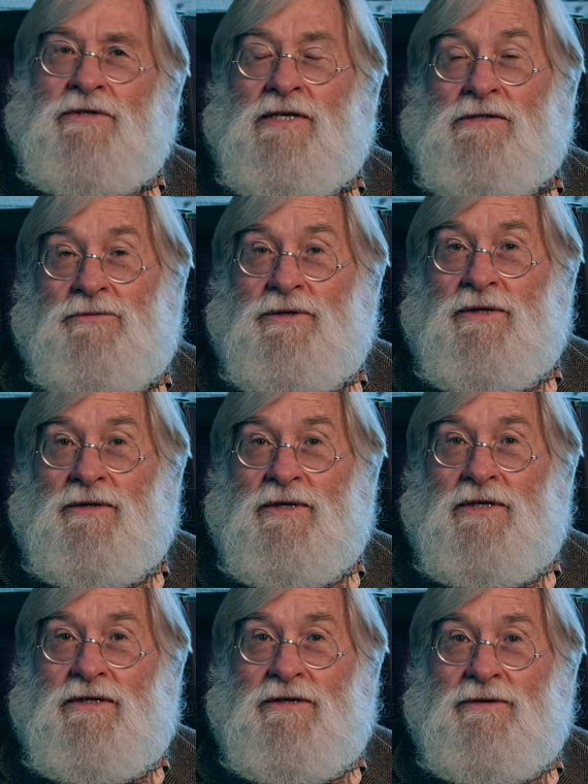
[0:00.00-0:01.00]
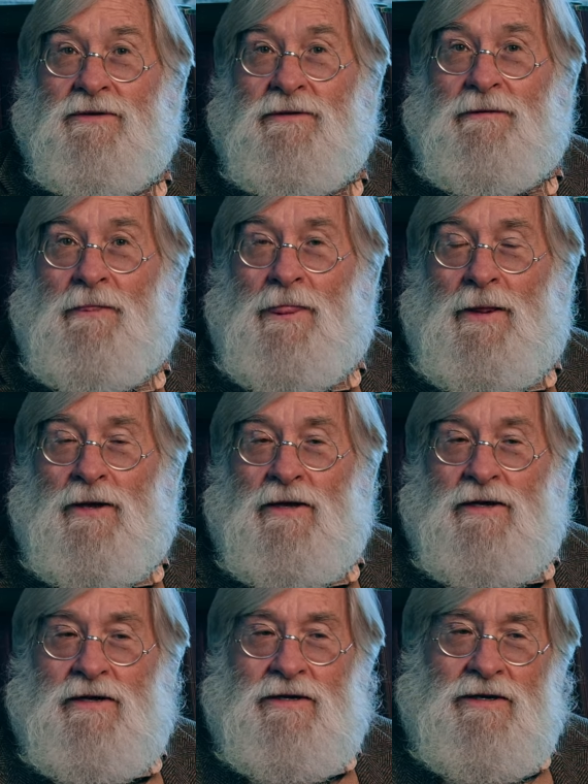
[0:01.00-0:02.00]
That's a real thing.
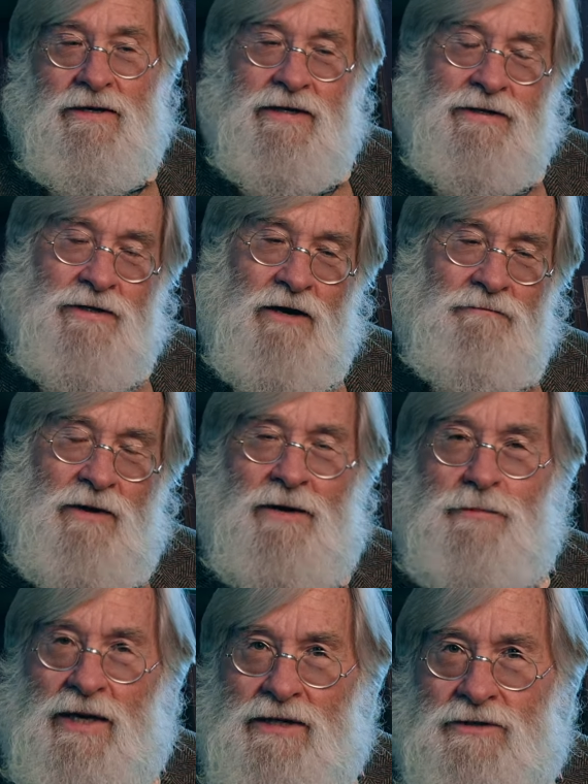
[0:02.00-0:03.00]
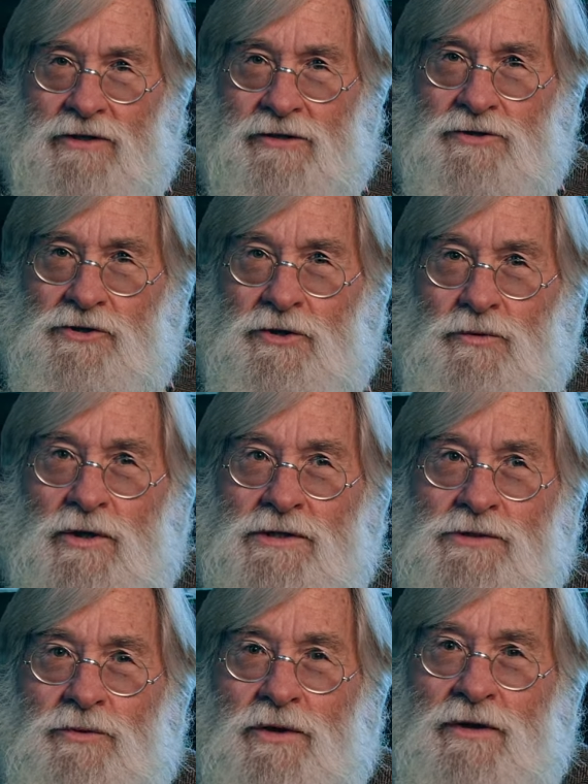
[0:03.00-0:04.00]
And of my paintings, the
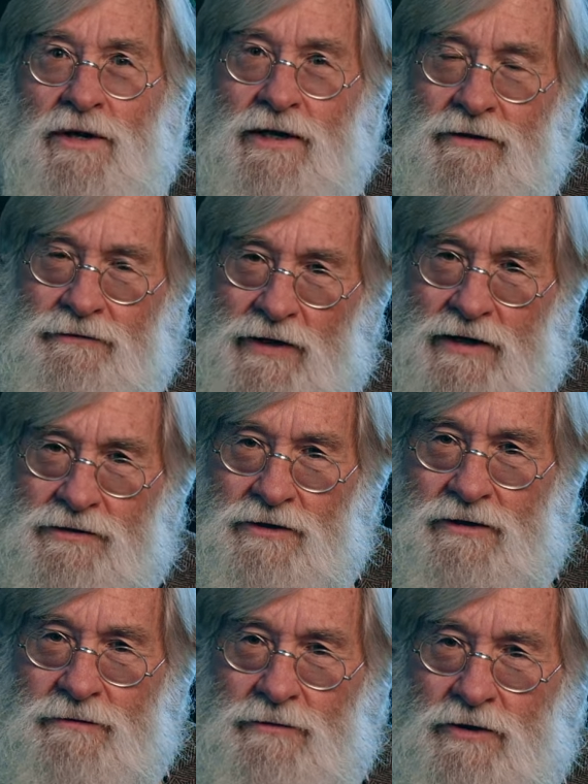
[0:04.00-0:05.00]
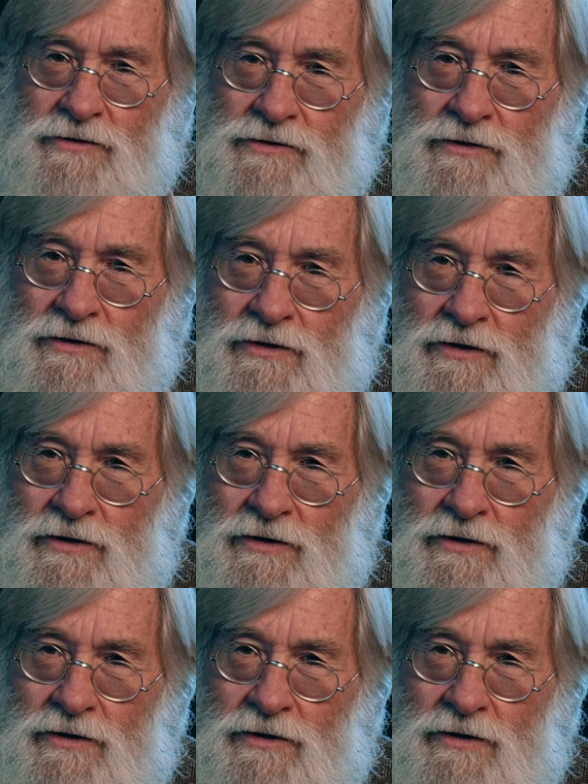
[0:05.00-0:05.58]
ones where the light effects are the most,